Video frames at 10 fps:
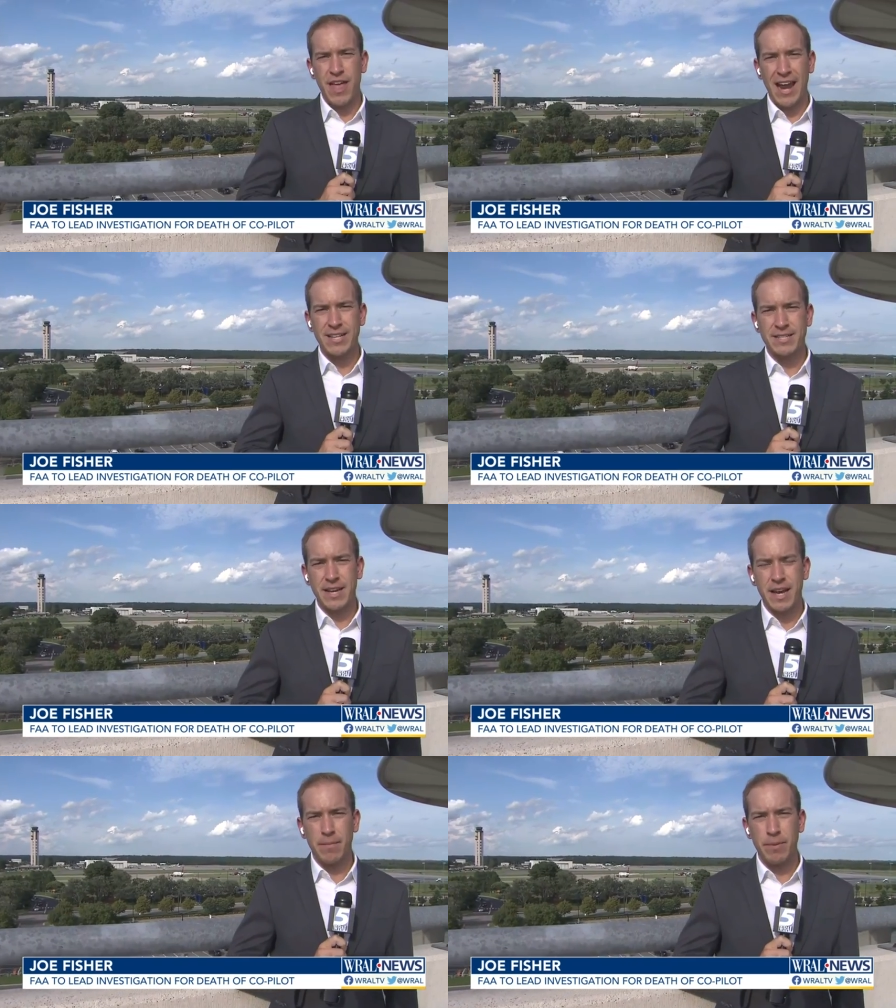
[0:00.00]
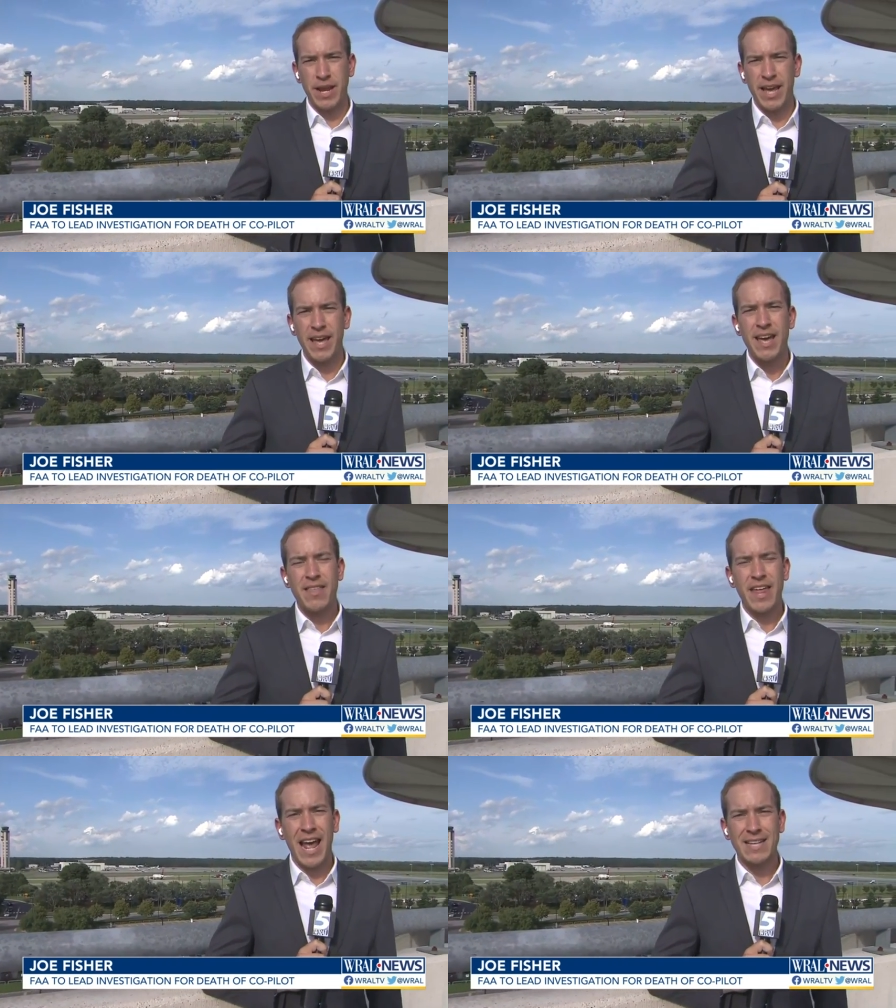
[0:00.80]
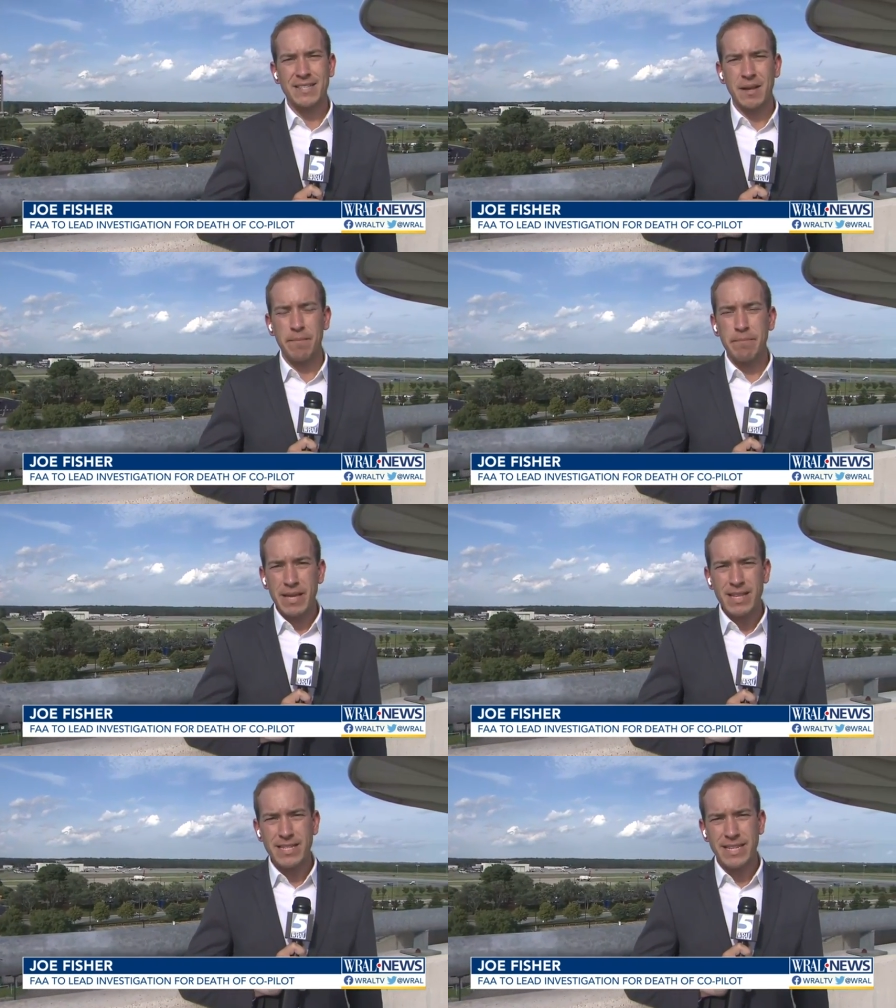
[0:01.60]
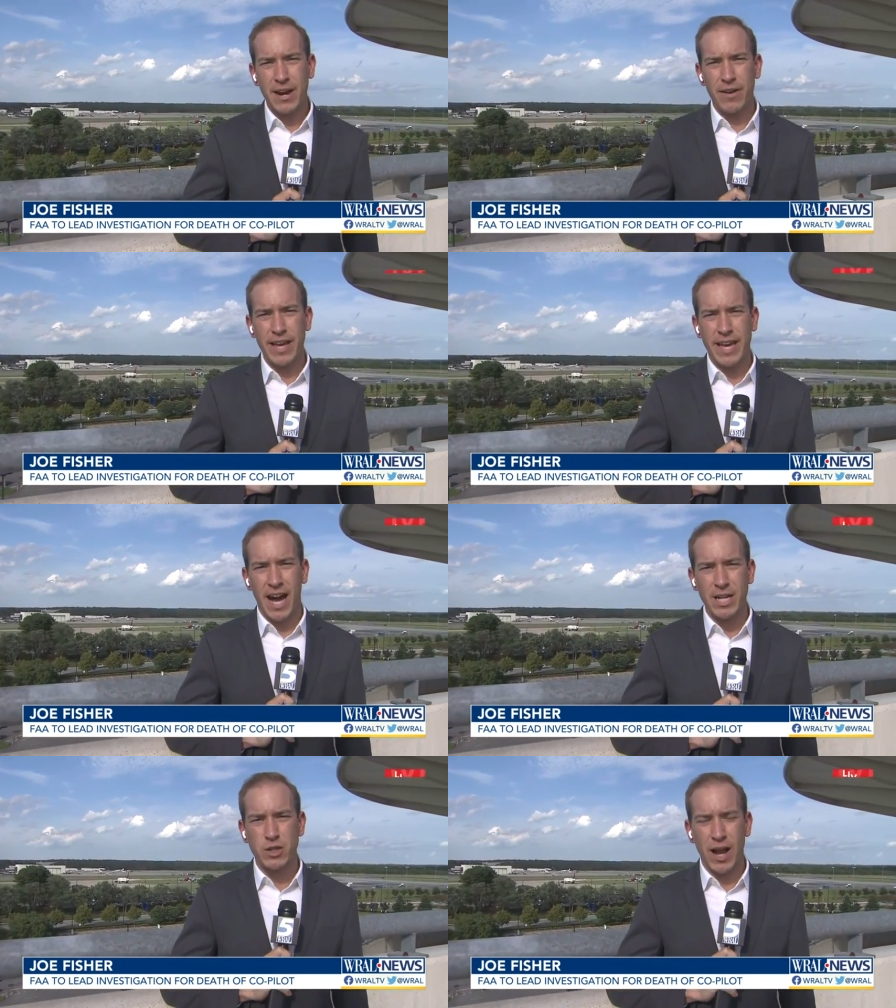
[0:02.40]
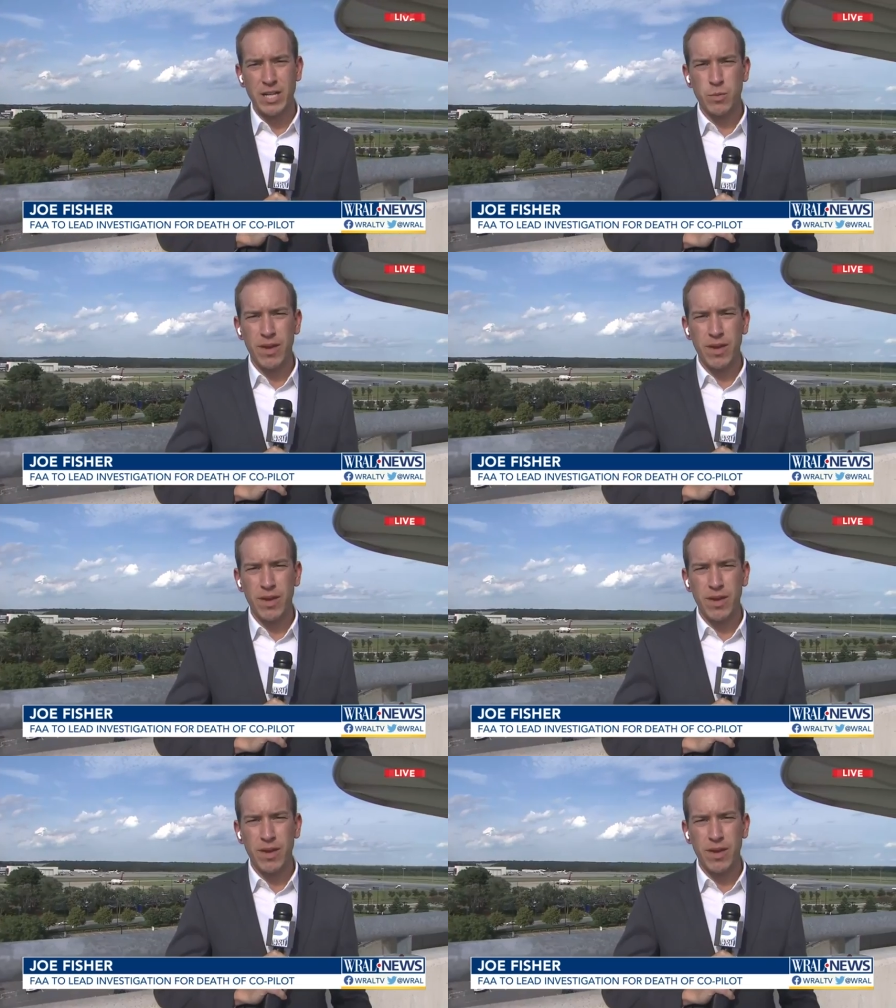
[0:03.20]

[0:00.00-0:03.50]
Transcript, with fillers: That is a company that has some military contracts.